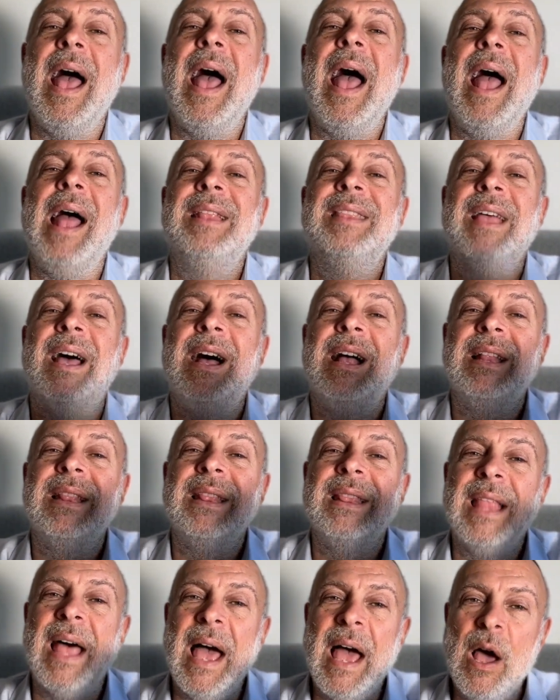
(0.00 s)
and
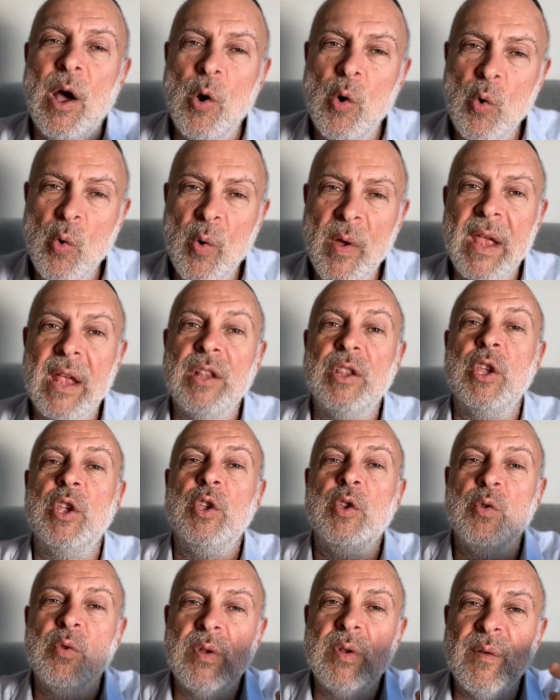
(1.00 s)
allowing the
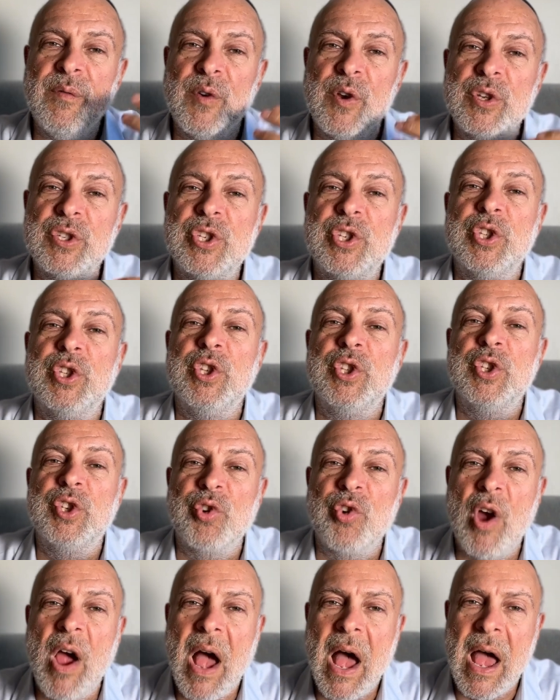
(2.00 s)
universe to
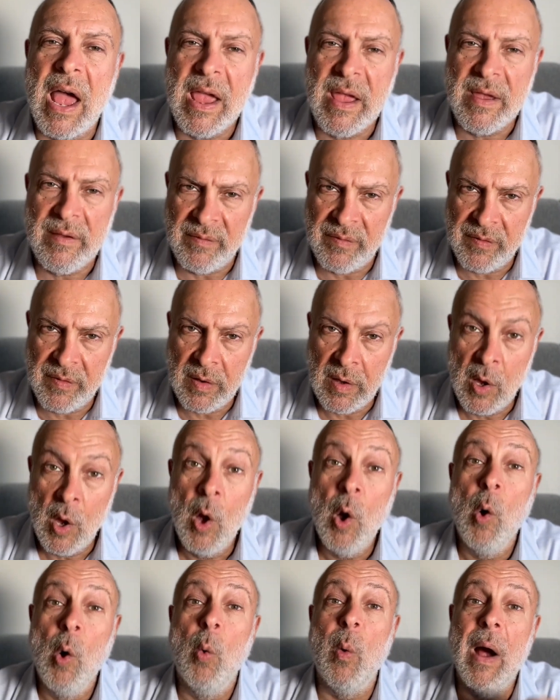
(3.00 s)
drive.
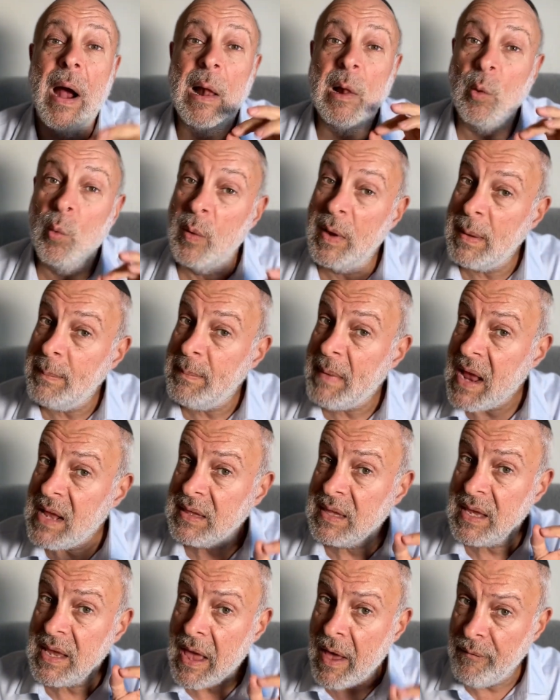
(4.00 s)
While we
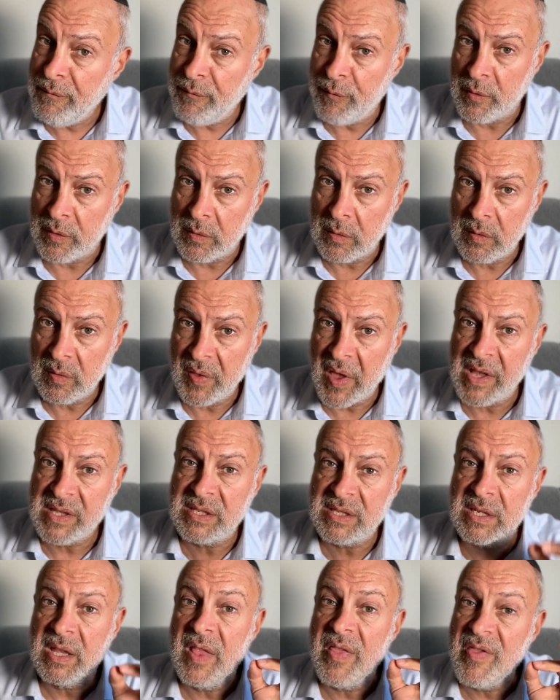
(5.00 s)
make the effort
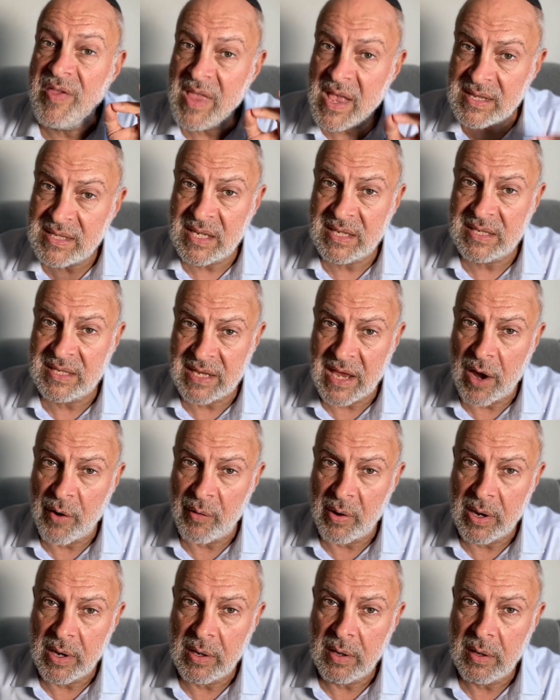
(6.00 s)
that's
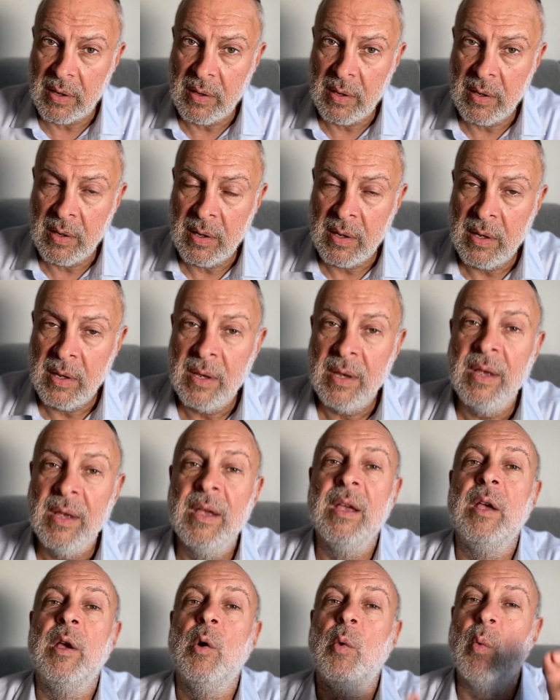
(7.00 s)
necessary.
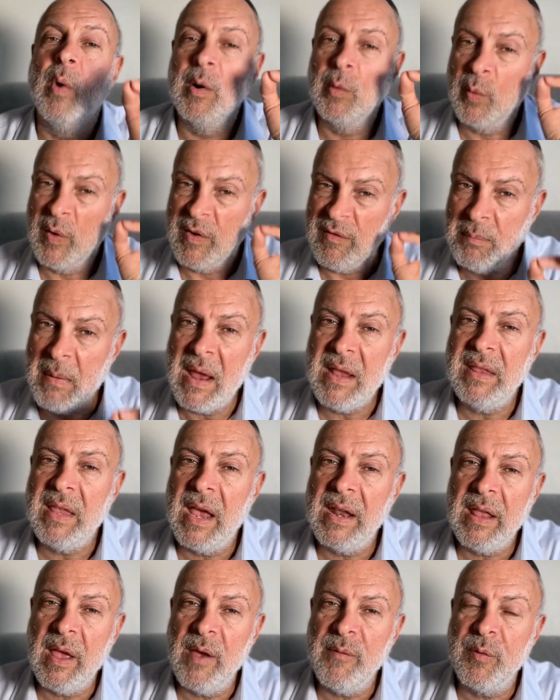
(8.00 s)
When we've made
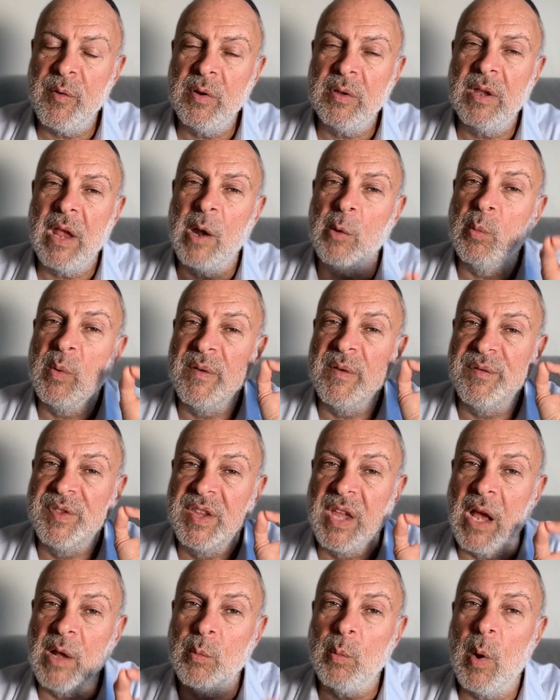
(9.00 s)
that effort and we've
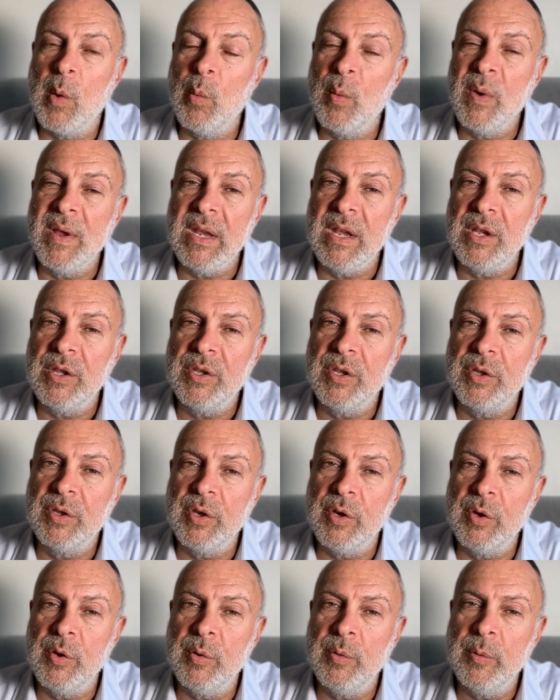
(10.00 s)
done what we need to
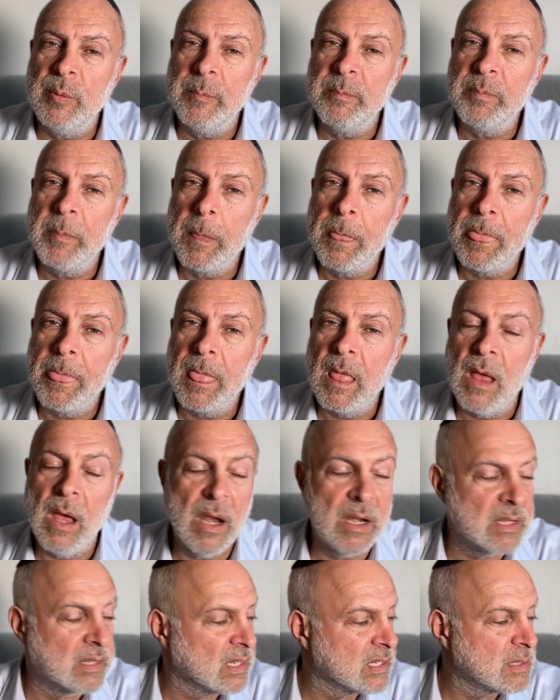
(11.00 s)
do,
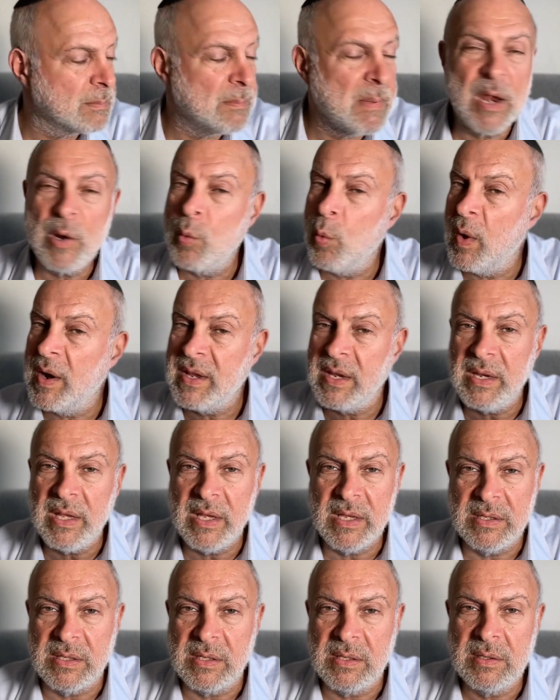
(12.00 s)
and it doesn't matter what it
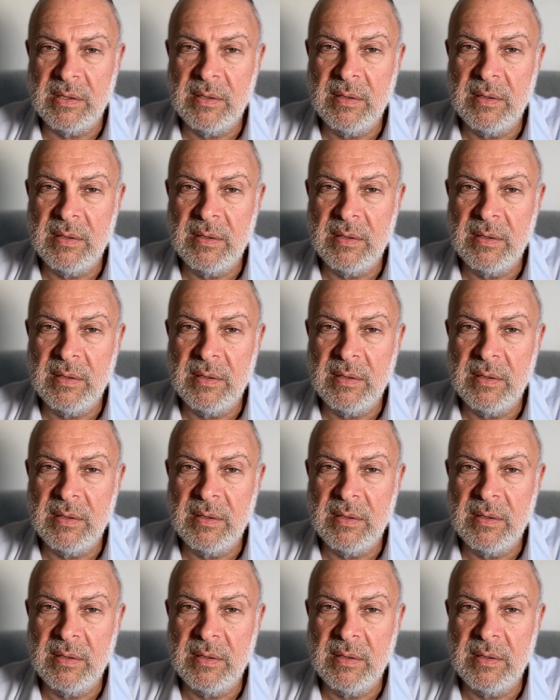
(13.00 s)
is,